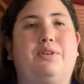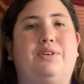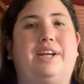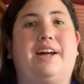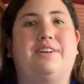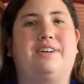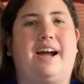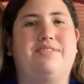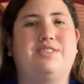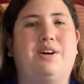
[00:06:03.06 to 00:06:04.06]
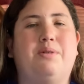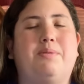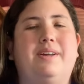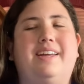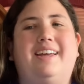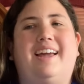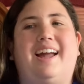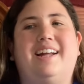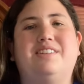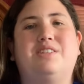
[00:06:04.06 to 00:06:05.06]
learning how to graph slope.
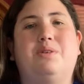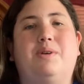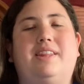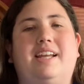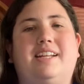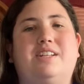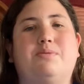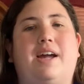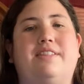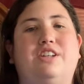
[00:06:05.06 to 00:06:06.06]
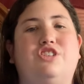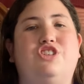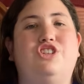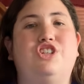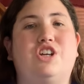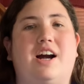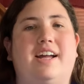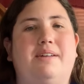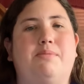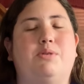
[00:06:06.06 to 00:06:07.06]
And so what they did is we had these
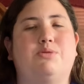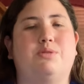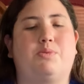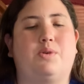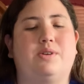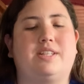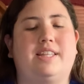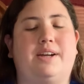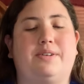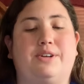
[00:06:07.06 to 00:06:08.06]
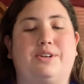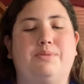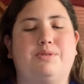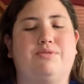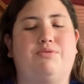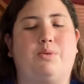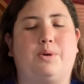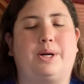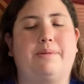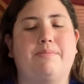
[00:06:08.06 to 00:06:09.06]
giant poster boards, and they were in groups of
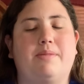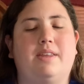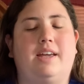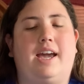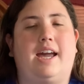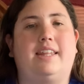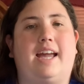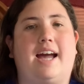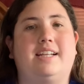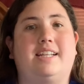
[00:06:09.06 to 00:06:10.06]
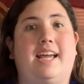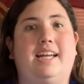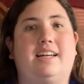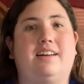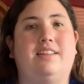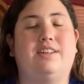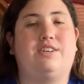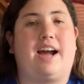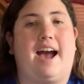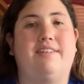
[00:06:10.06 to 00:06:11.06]
4, and they had to take the
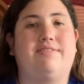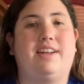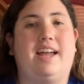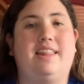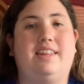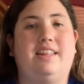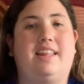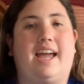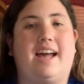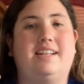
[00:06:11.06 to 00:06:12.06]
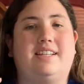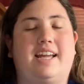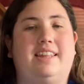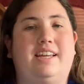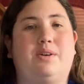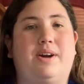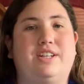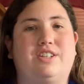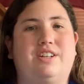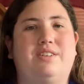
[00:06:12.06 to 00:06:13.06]
graph, and then they had to take the
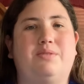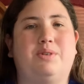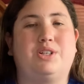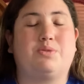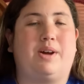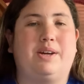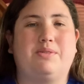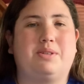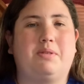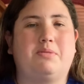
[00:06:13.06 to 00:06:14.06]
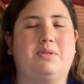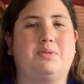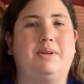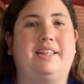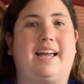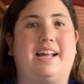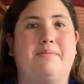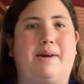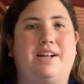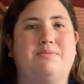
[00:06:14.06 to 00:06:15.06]
equation, which is y equals mx plus b, and they had to
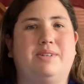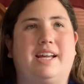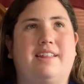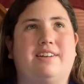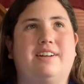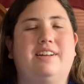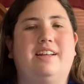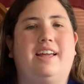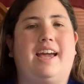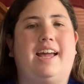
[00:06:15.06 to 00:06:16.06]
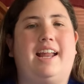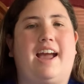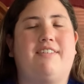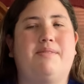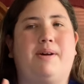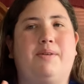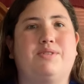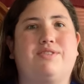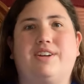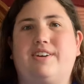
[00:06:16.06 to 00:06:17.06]
match them together. And everybody
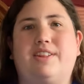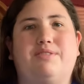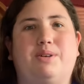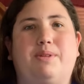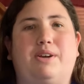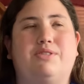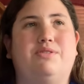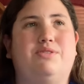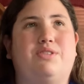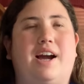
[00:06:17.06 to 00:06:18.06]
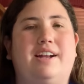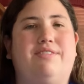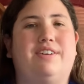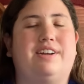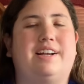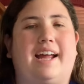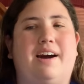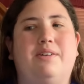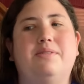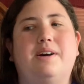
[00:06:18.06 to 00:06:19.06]
was running around the room. They were trying to figure it
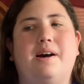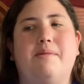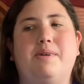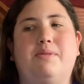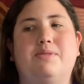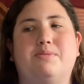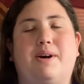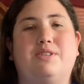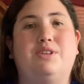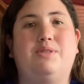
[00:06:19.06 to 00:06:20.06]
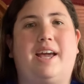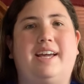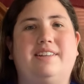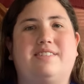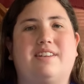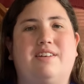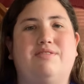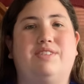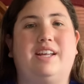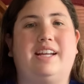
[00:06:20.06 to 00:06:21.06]
out. It was about 2 days
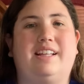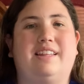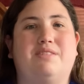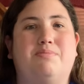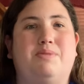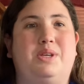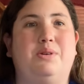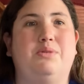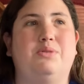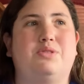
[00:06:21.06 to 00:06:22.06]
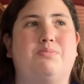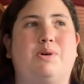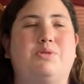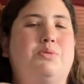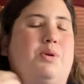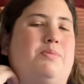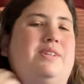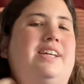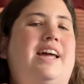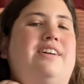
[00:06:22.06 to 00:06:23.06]
of getting this huge poster board put
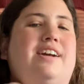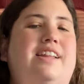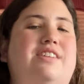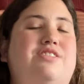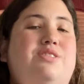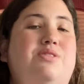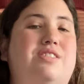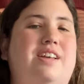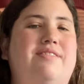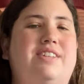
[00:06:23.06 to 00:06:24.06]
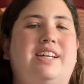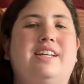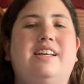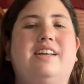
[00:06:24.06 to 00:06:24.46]
together, and the students loved it.